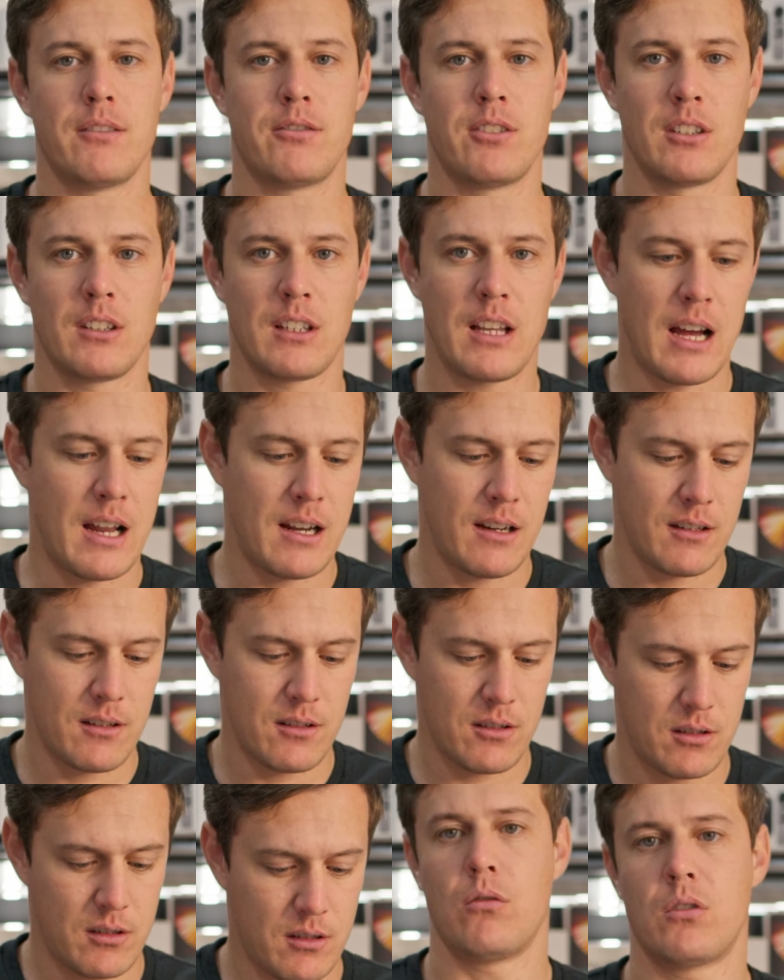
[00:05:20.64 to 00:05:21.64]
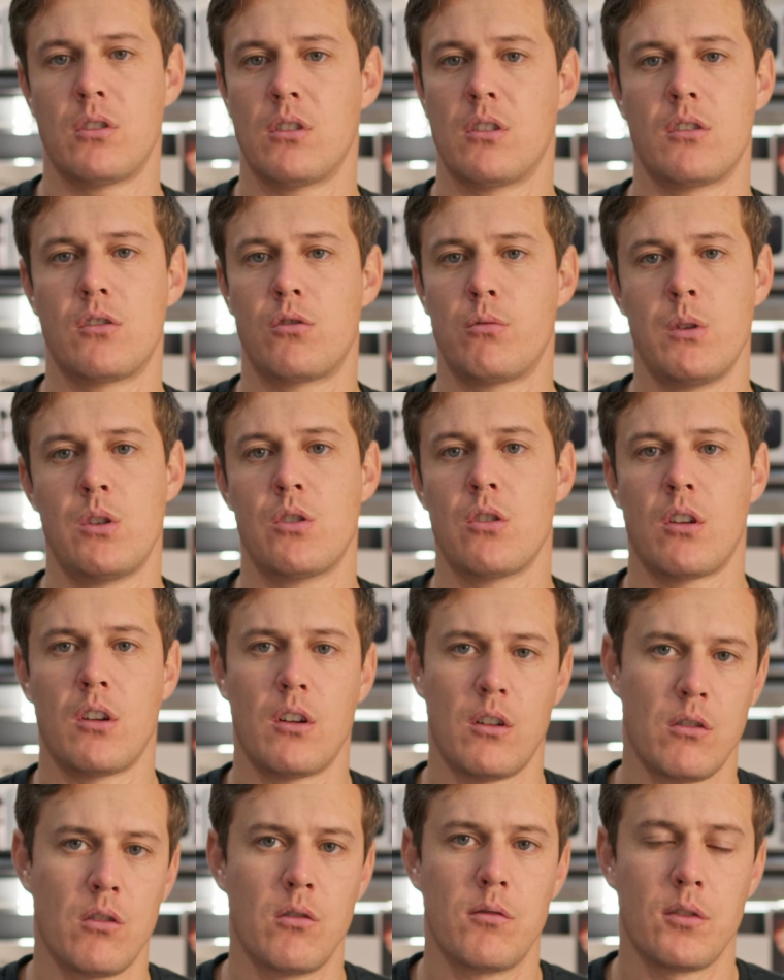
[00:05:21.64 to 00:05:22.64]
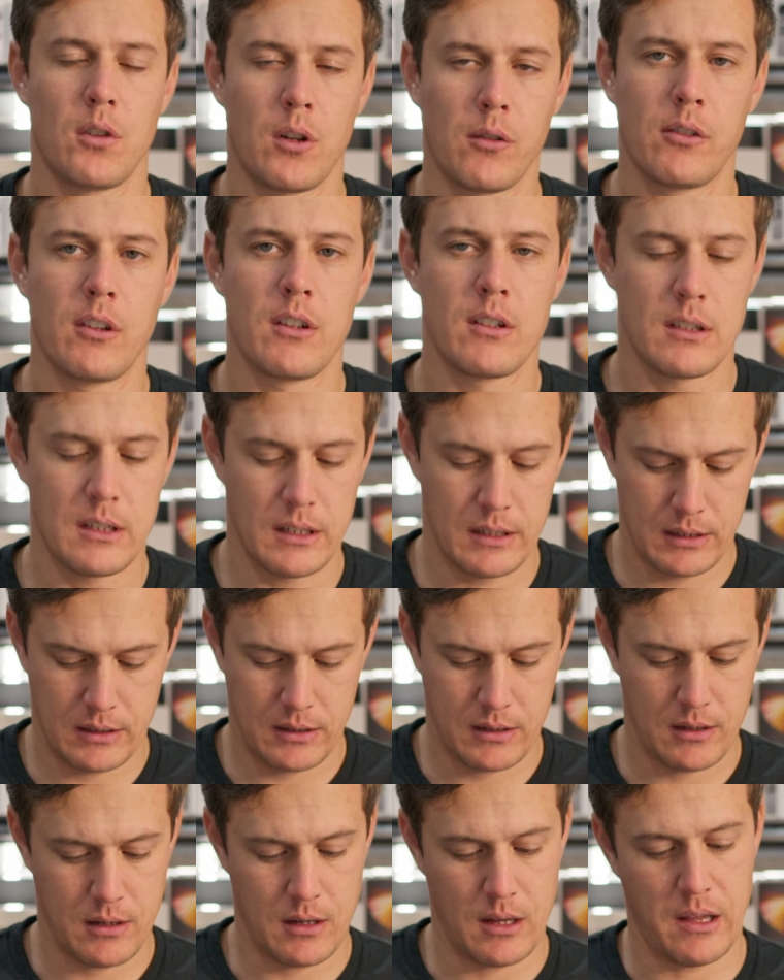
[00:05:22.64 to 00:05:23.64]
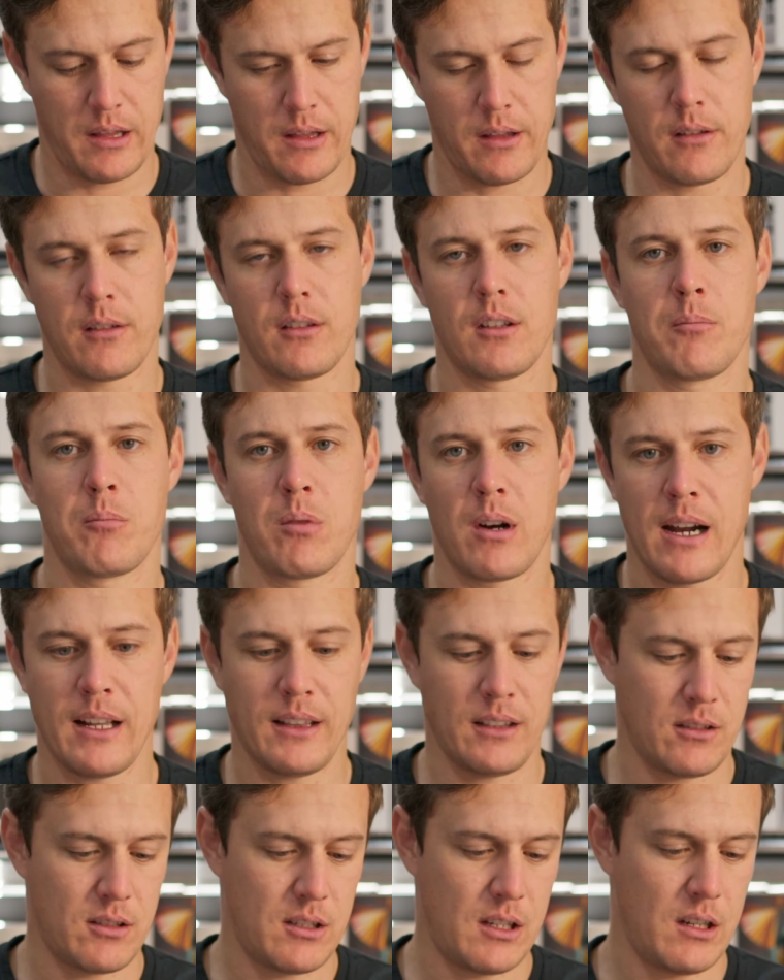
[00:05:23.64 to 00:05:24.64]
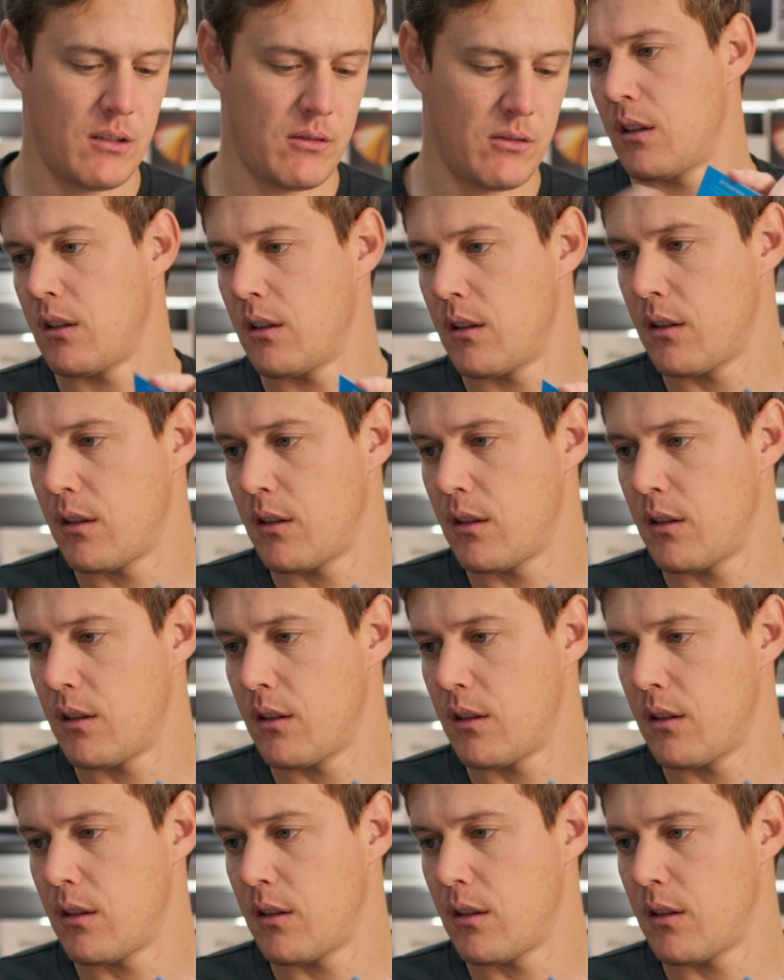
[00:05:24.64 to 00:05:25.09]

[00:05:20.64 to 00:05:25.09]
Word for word: different colors. Also switch on and off obviously and the brightness level.